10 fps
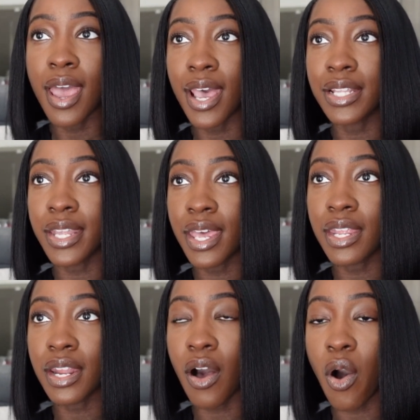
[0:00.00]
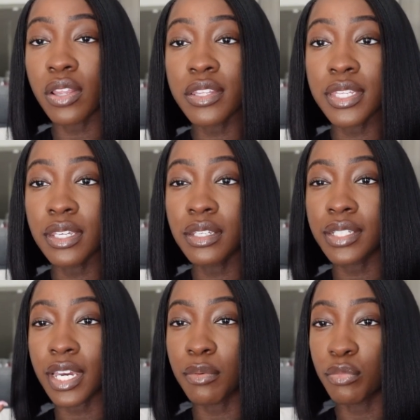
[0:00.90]
And then all of the
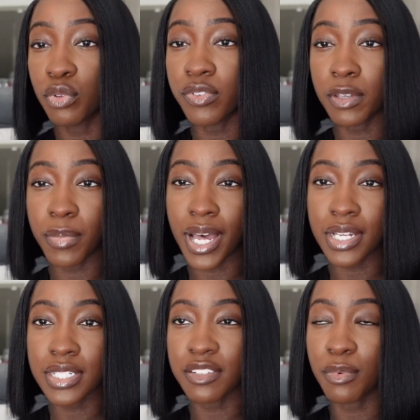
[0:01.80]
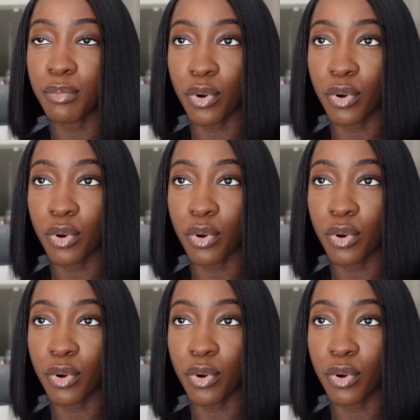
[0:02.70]
like moving boxes have been